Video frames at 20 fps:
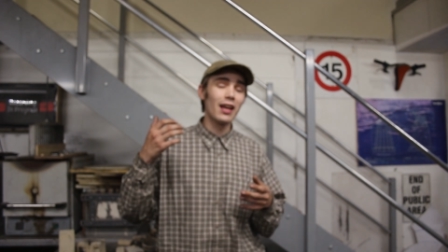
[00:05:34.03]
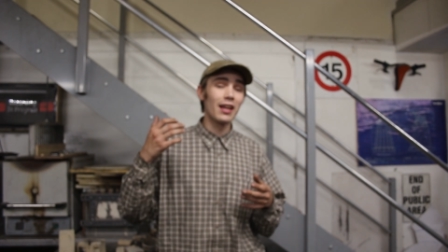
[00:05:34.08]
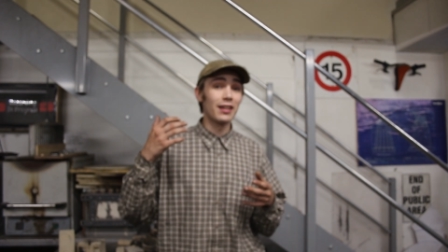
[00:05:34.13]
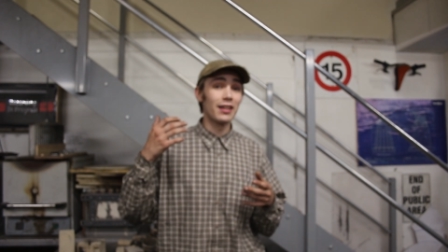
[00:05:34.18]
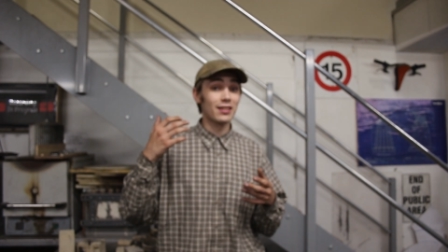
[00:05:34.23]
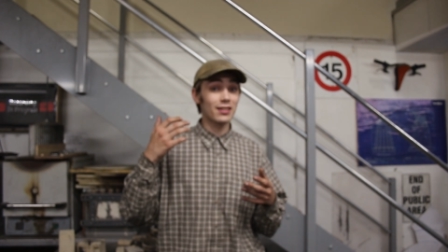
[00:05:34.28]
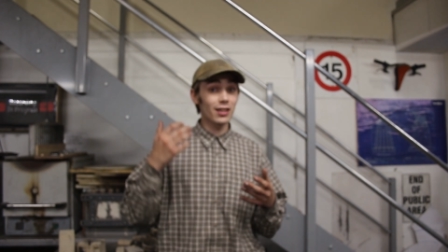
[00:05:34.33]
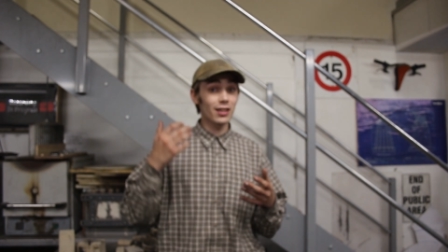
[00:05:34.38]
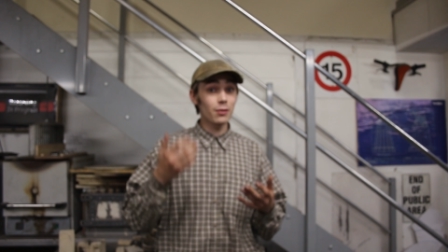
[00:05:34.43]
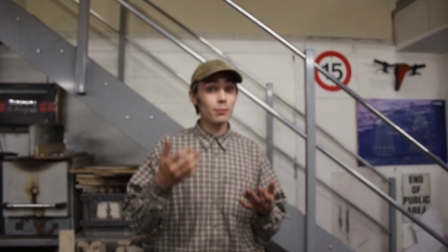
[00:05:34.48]
and
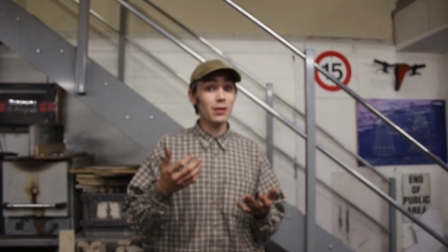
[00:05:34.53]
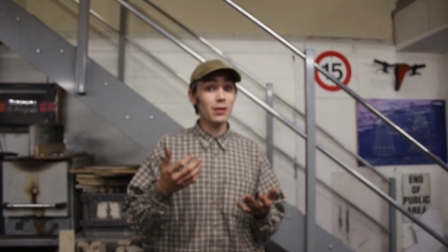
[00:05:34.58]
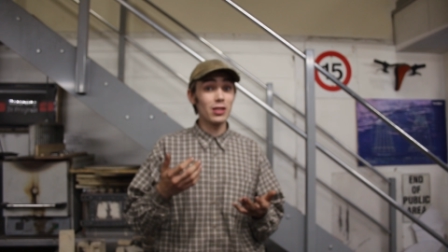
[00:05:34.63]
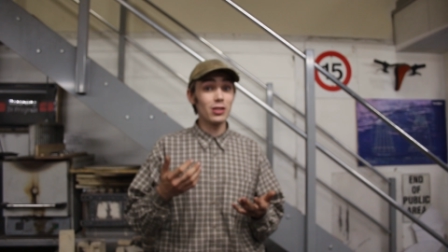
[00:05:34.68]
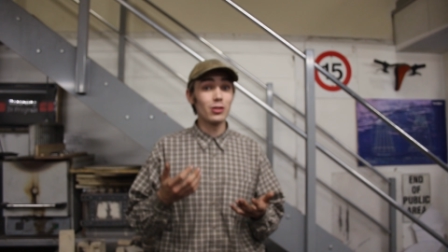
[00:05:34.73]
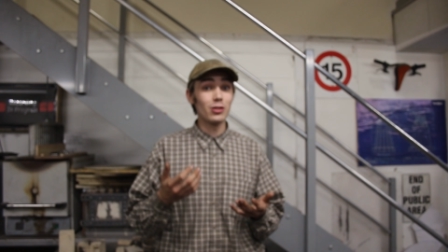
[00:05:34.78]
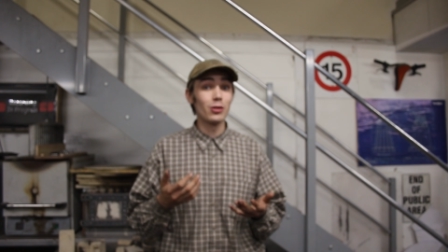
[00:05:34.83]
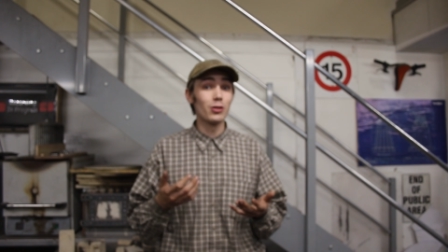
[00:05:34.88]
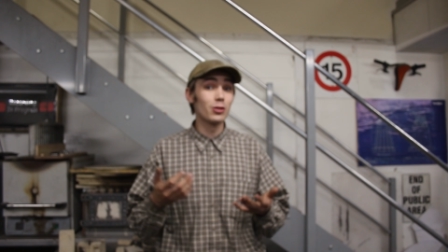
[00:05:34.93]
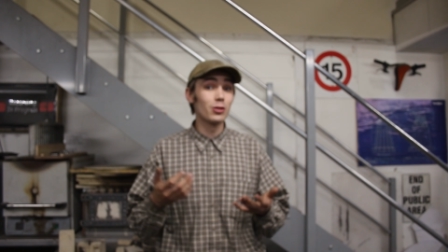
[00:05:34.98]
it's going to be
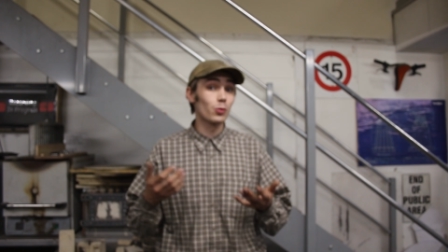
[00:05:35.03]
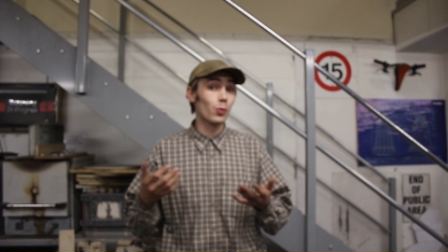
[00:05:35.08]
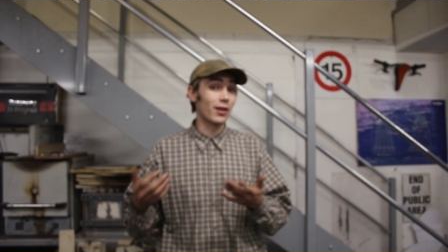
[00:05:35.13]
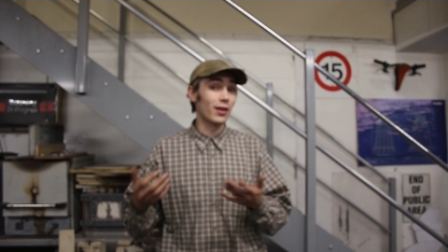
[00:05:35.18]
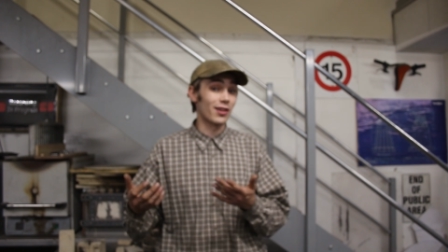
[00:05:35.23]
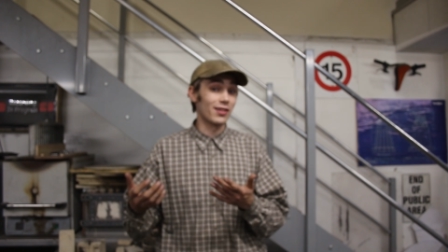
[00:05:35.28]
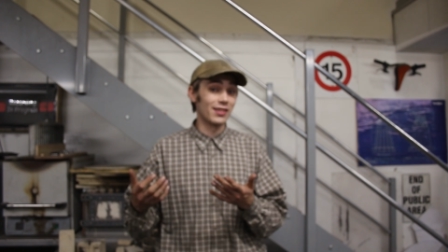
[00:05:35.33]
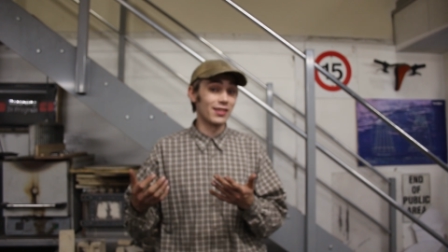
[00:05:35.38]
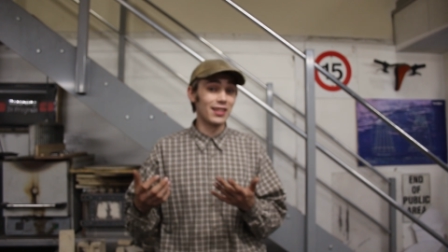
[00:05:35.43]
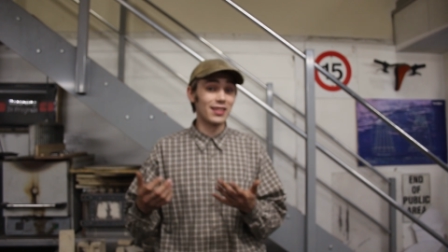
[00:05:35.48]
used
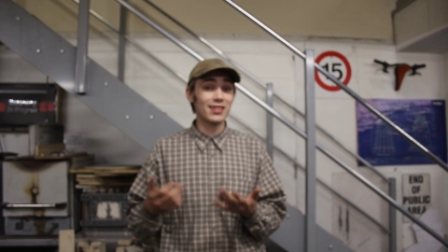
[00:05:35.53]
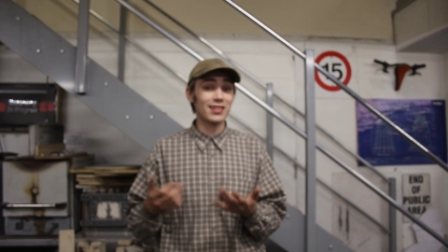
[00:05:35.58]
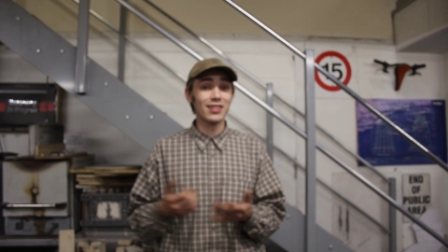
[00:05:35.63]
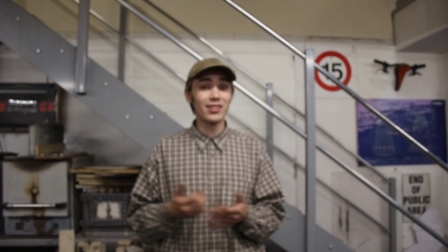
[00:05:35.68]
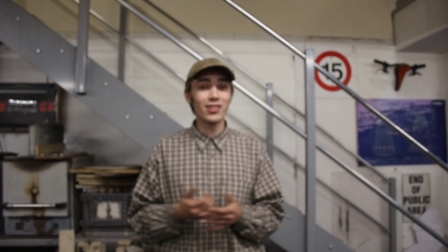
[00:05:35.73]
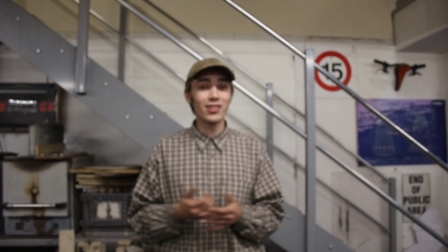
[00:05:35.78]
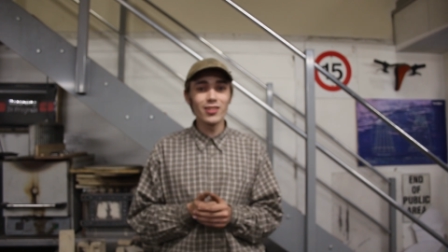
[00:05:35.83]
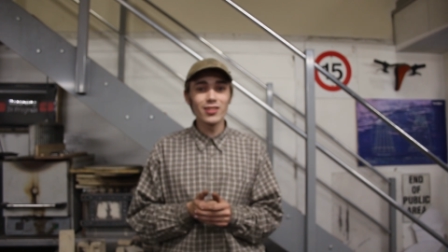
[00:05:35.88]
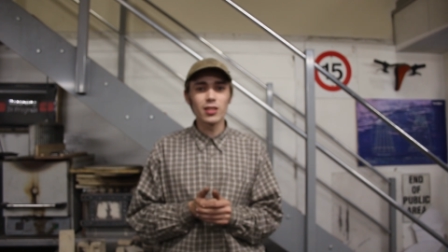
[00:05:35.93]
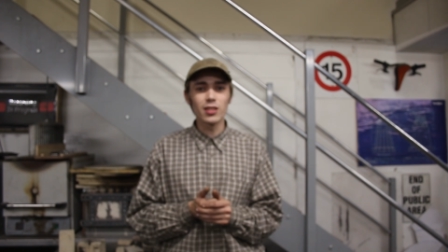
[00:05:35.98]
when I need to
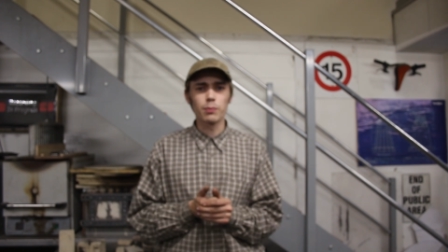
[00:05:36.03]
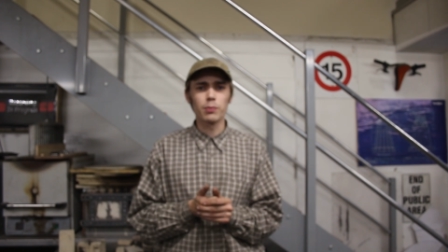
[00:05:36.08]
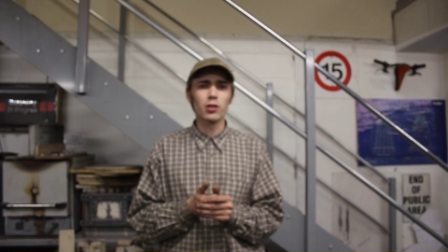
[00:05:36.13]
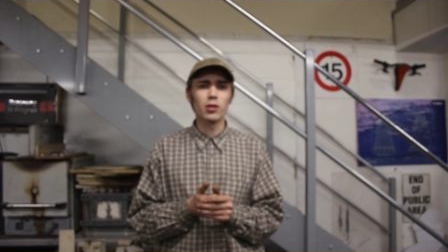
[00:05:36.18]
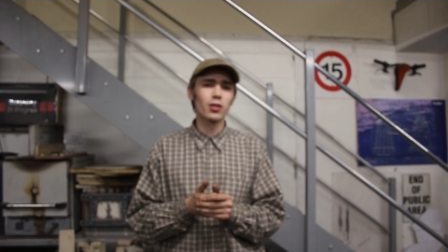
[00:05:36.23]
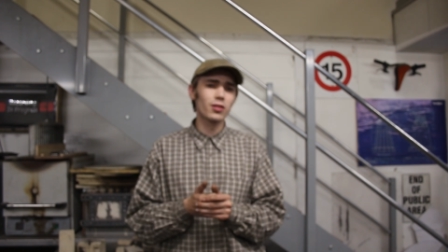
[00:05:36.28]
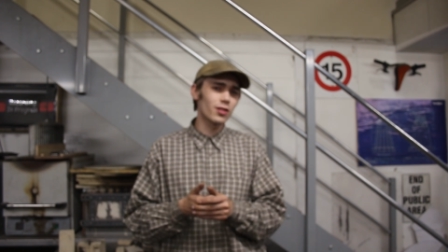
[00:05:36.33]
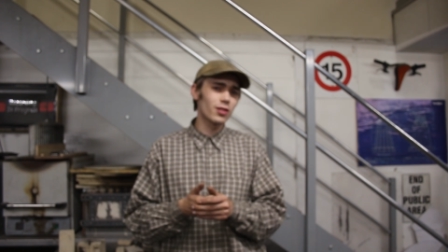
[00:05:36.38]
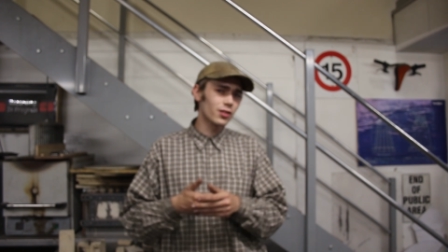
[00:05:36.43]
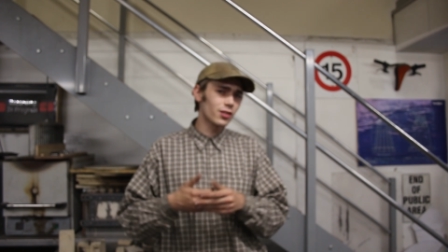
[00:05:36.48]
use it
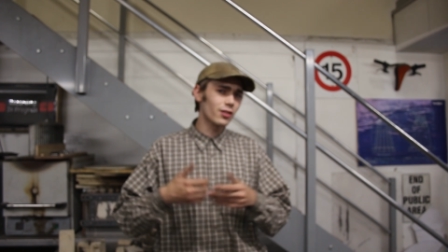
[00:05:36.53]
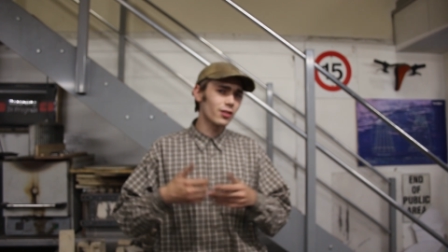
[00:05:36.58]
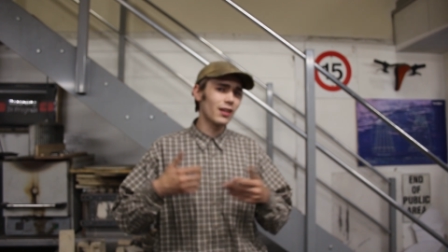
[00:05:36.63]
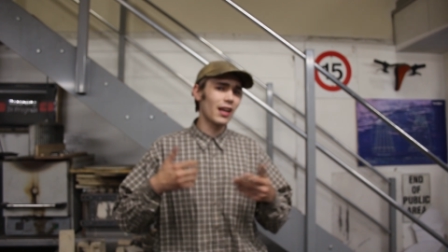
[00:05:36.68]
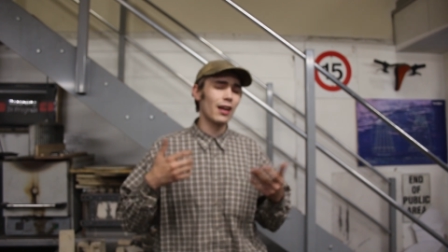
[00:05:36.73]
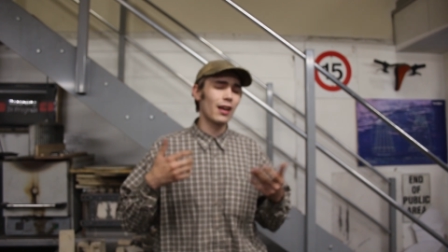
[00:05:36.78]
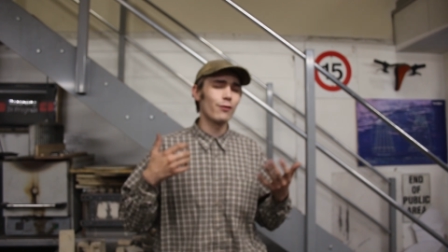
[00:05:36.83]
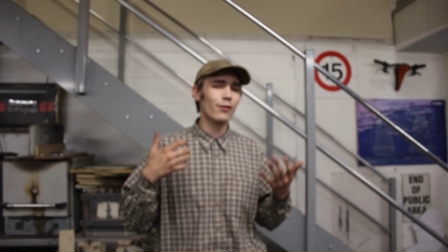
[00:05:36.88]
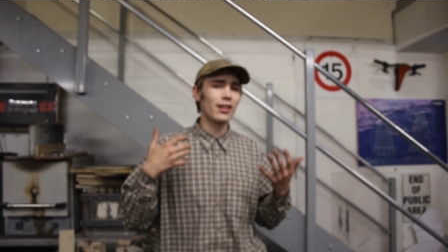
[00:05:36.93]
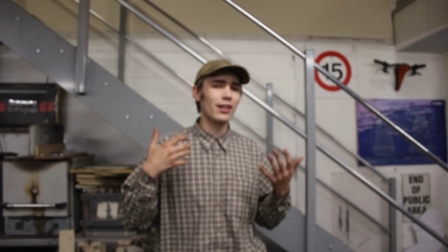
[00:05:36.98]
because I don't
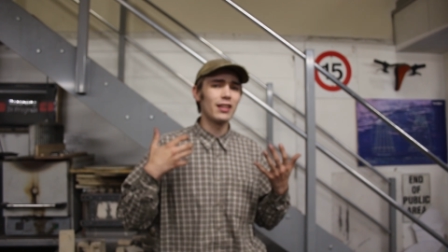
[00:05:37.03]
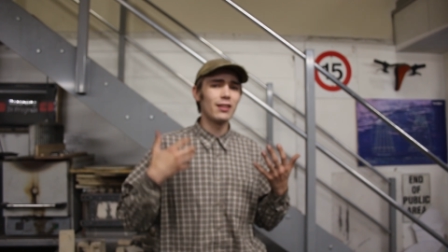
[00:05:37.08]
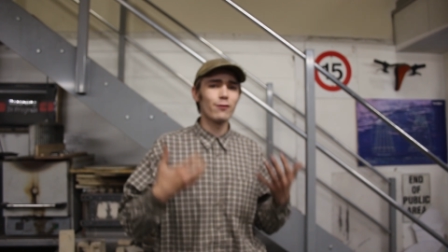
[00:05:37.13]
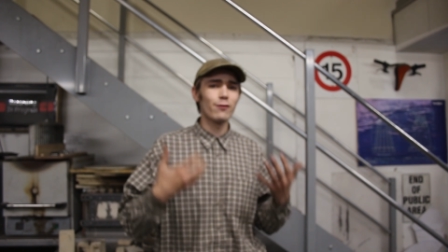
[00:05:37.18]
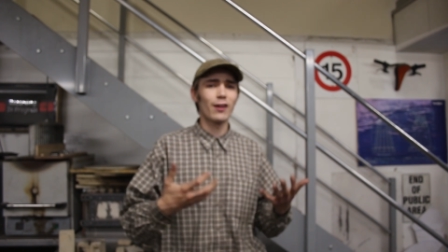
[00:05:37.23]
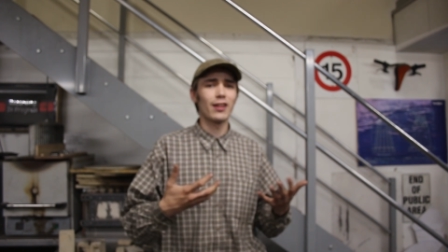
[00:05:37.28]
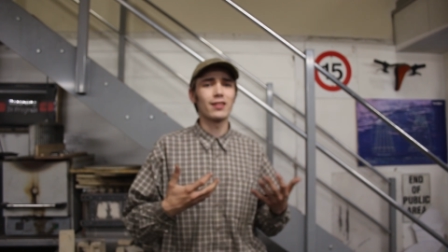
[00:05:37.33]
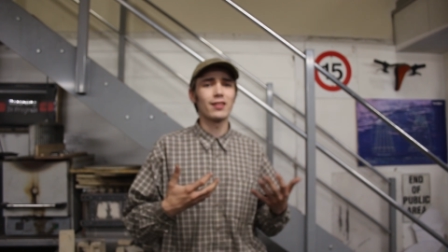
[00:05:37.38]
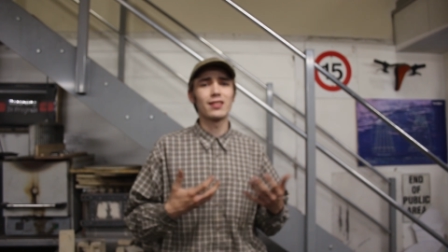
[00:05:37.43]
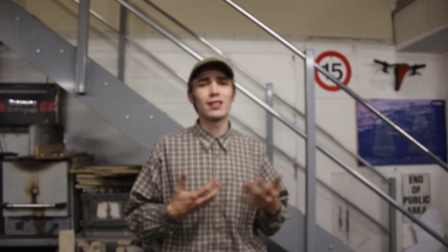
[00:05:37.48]
have any
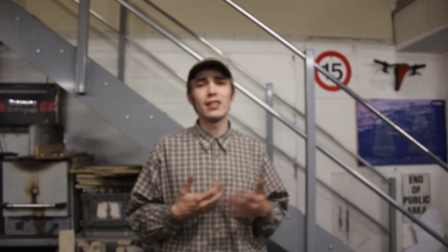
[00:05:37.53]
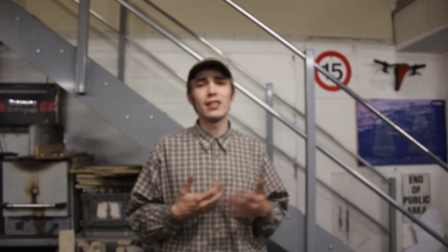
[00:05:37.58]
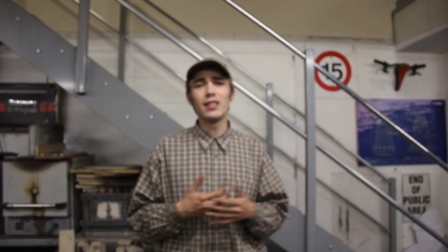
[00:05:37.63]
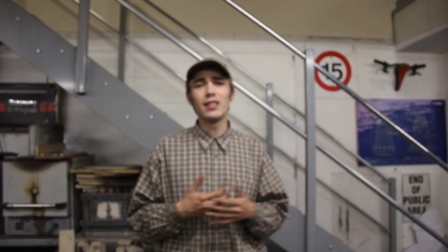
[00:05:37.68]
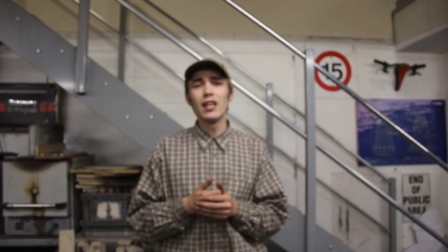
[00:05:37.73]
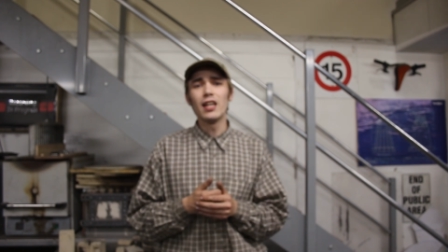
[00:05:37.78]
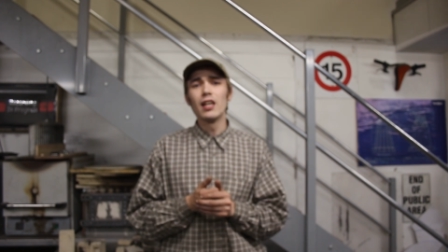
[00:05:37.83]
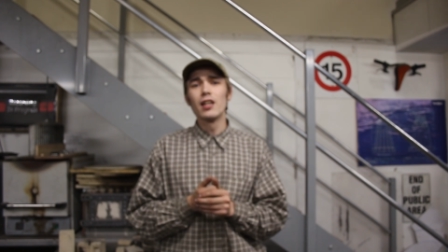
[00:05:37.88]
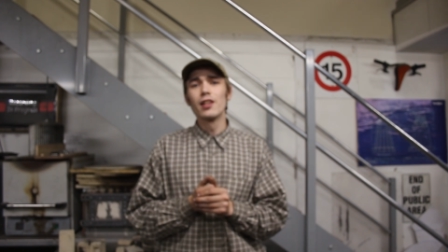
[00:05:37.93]
fancy